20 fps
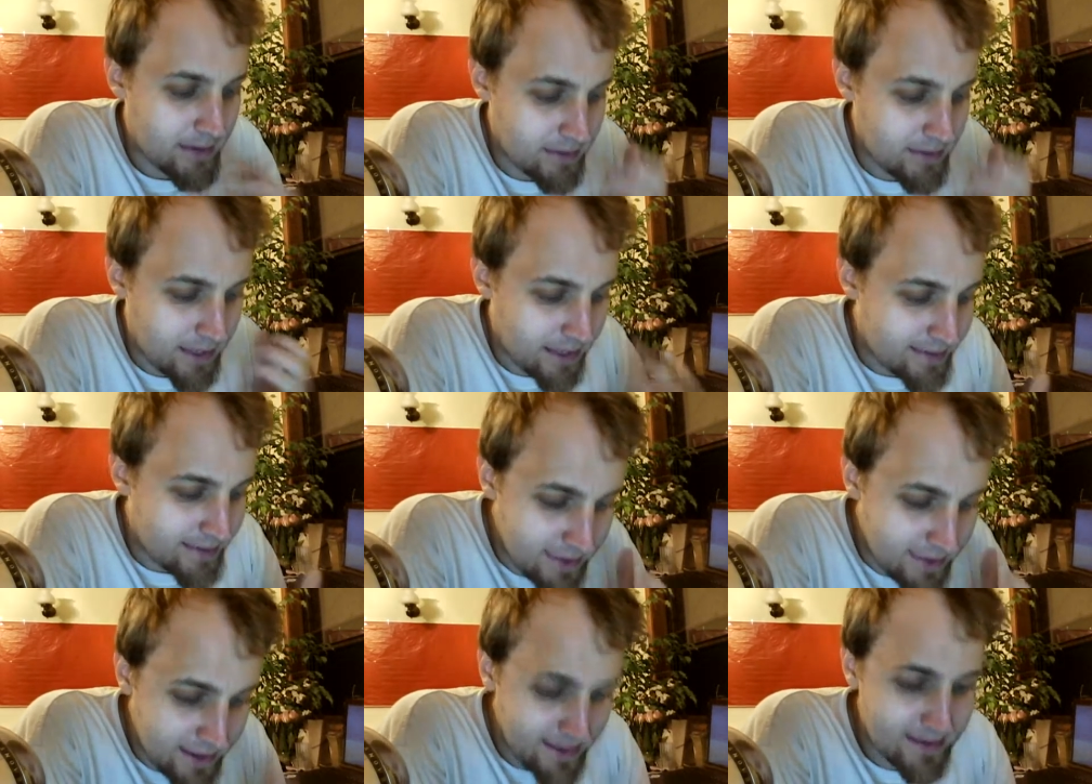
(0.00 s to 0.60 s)
I
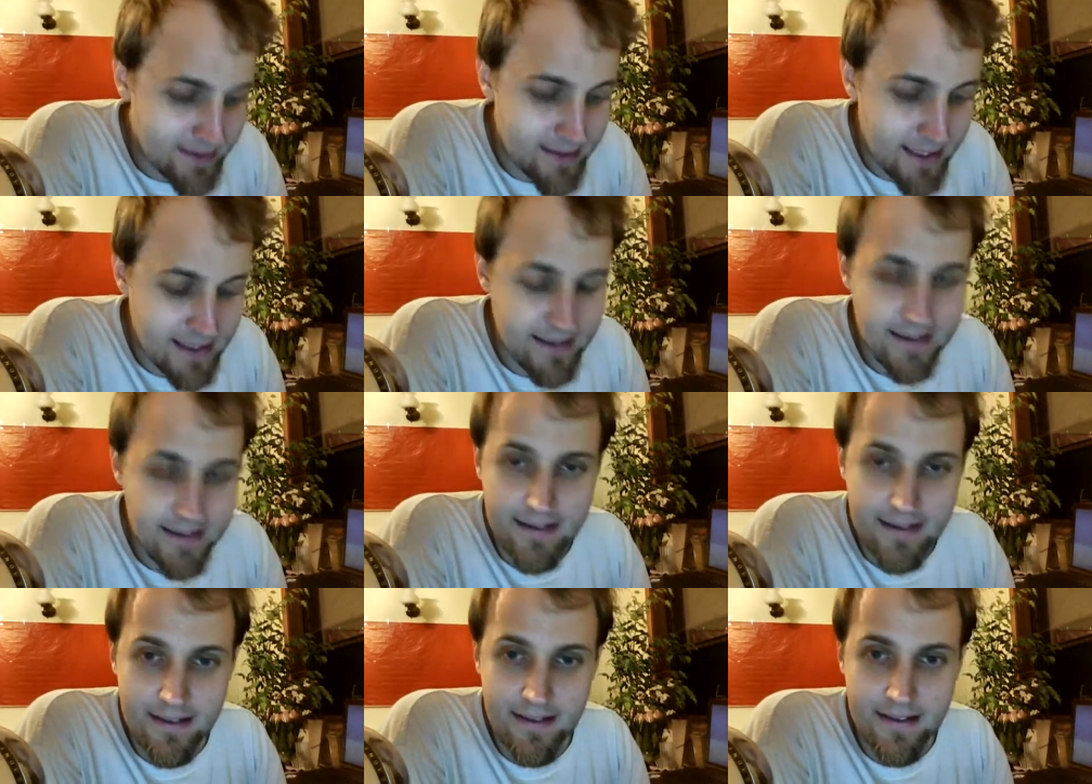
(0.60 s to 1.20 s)
think
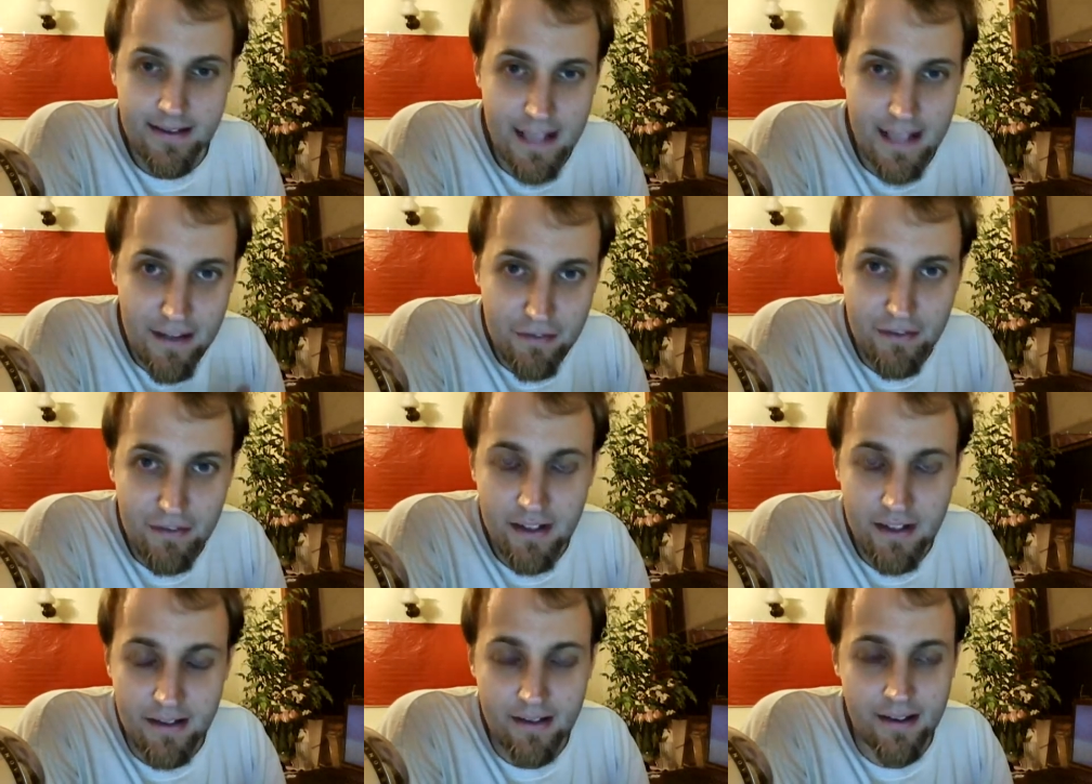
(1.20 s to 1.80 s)
that's
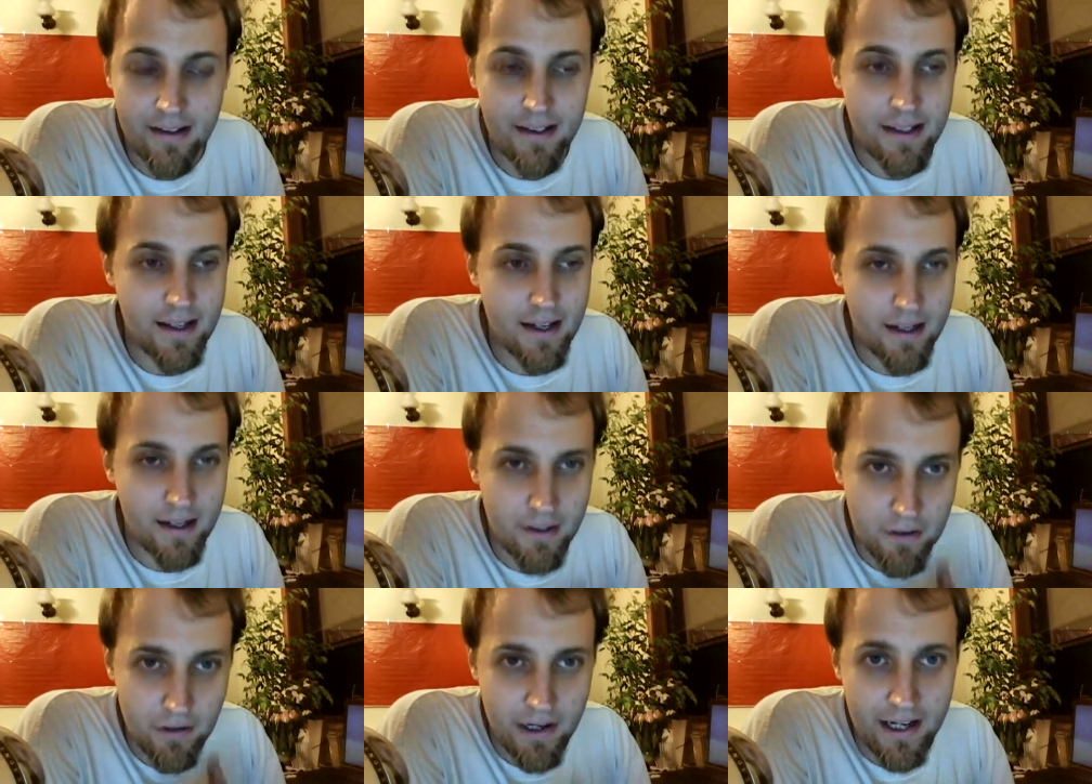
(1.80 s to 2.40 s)
definitely
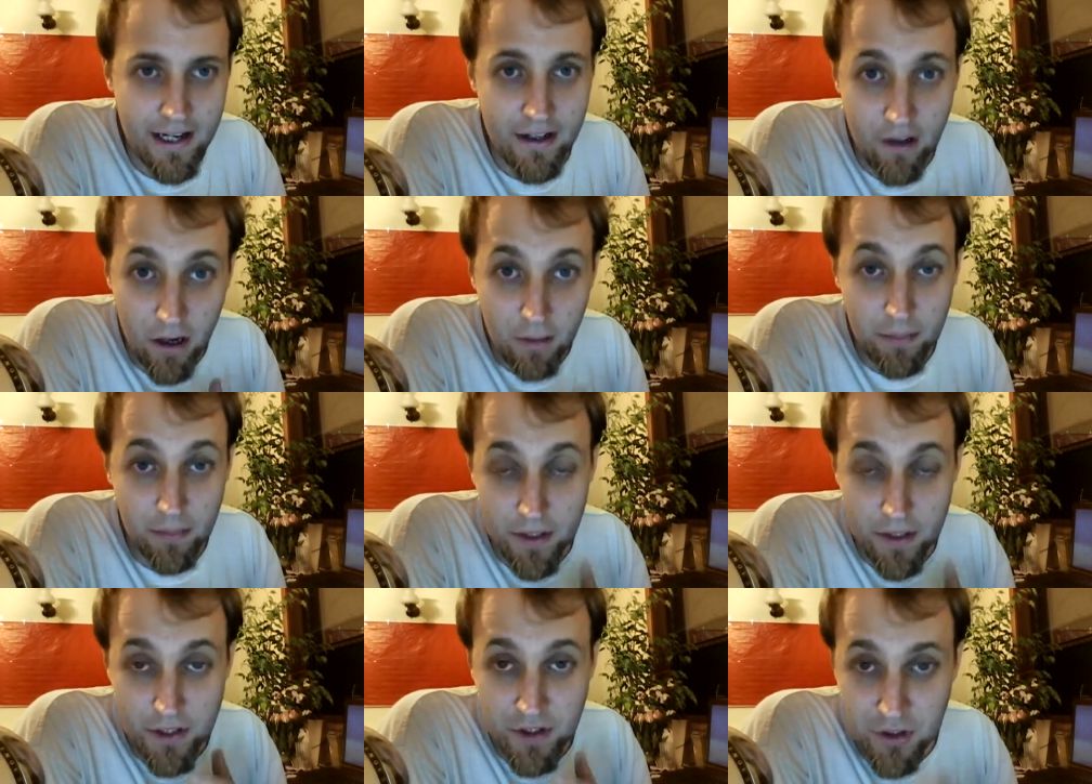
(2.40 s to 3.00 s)
a great
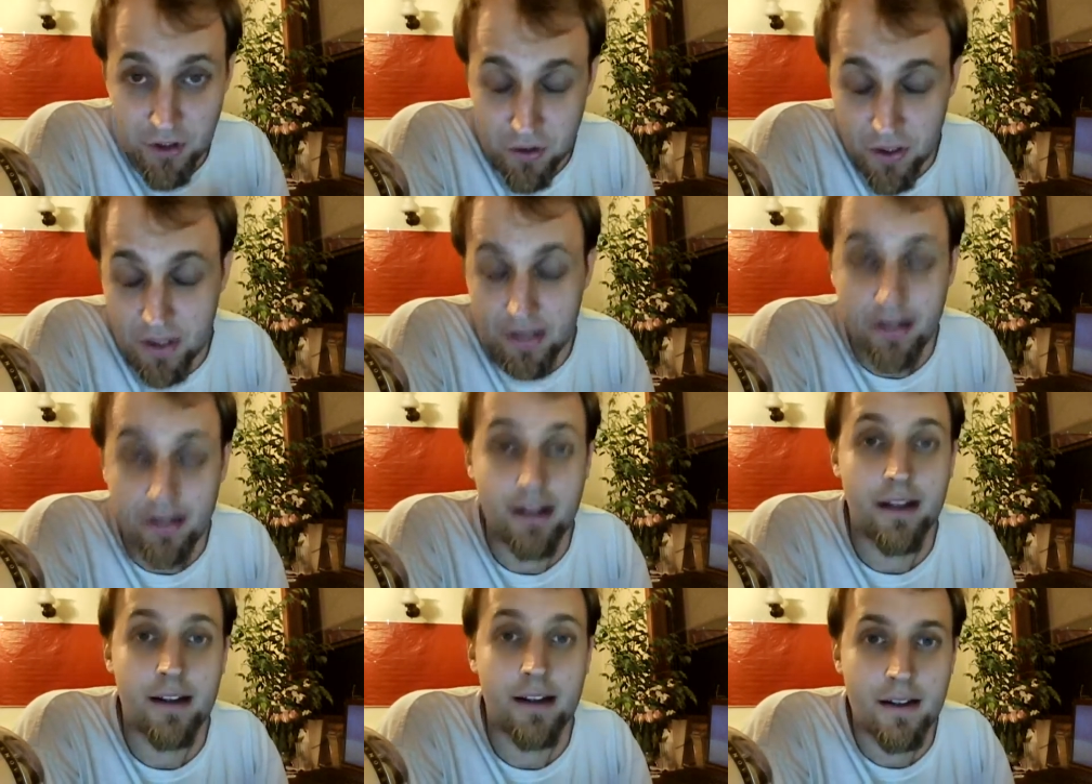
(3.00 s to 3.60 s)

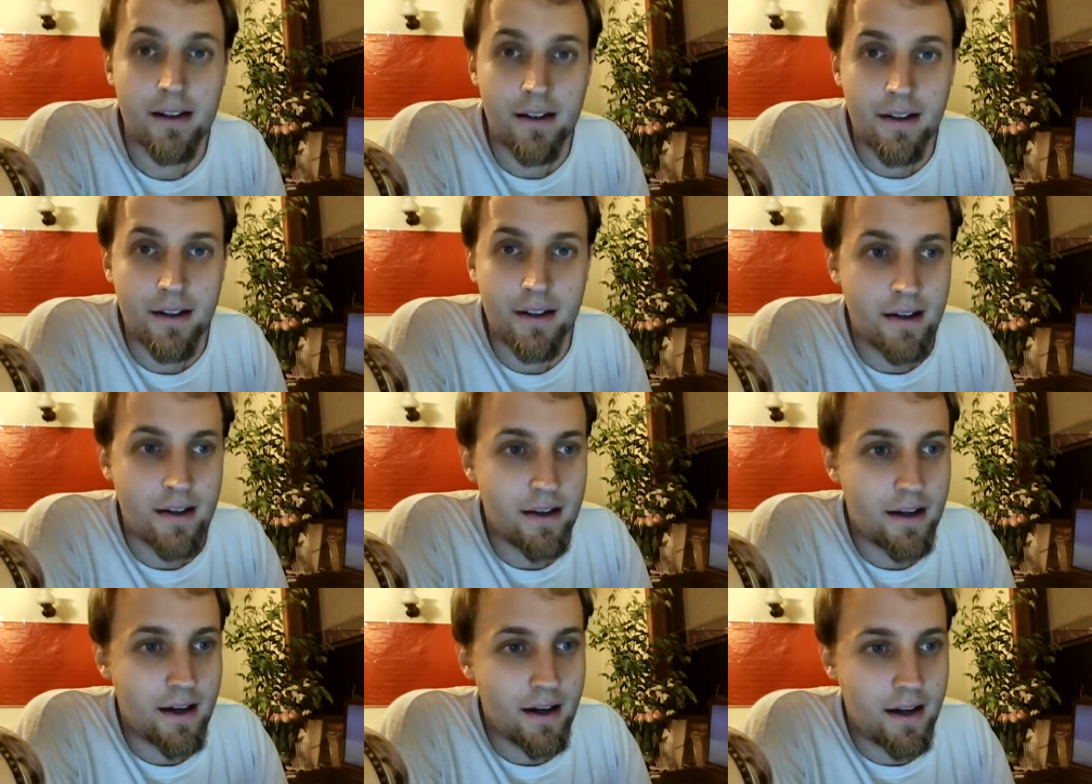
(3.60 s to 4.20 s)
opportunity
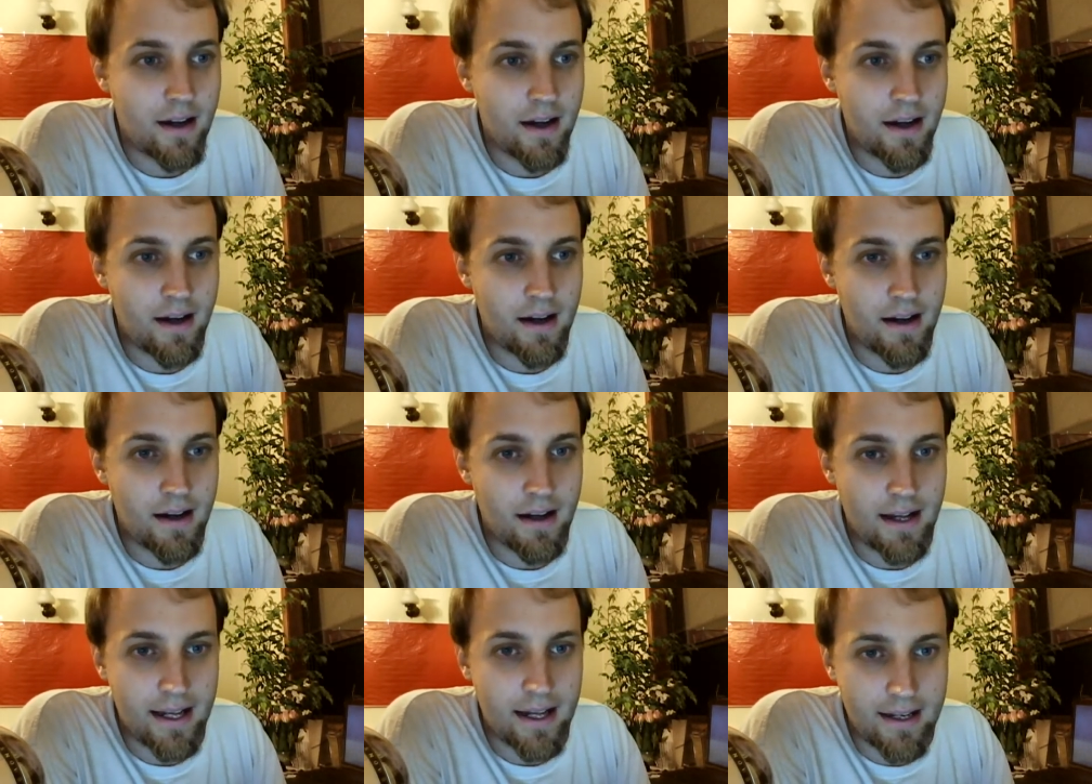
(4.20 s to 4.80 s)

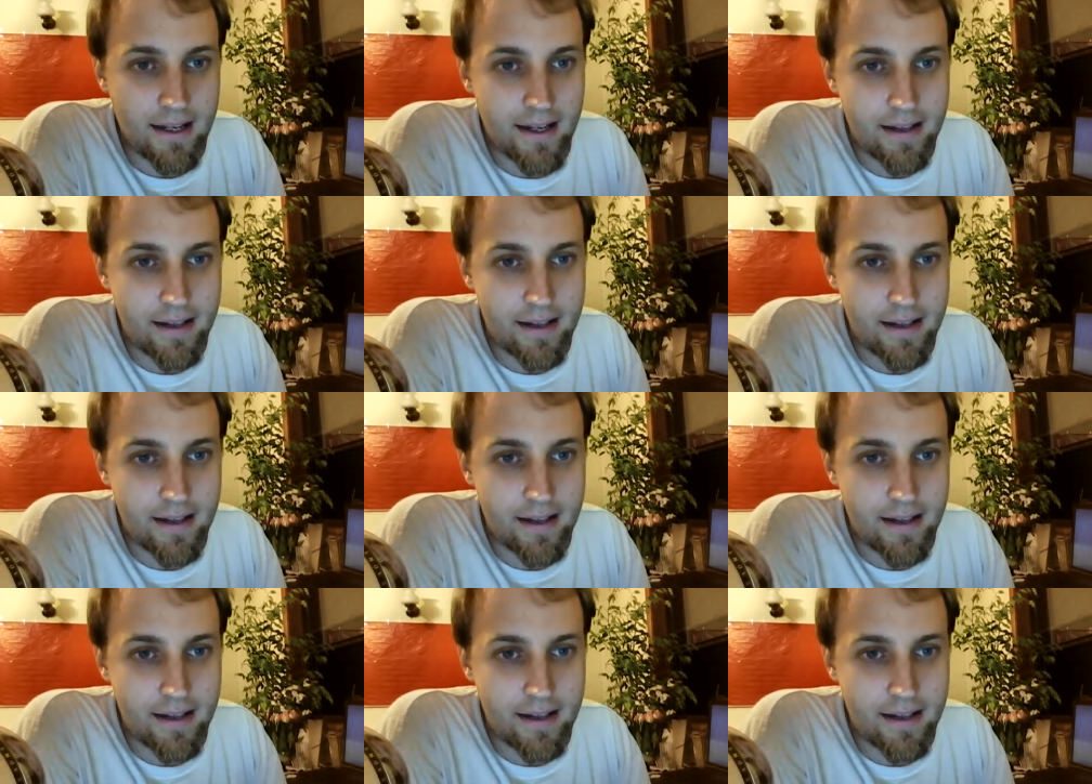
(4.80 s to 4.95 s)
uh, and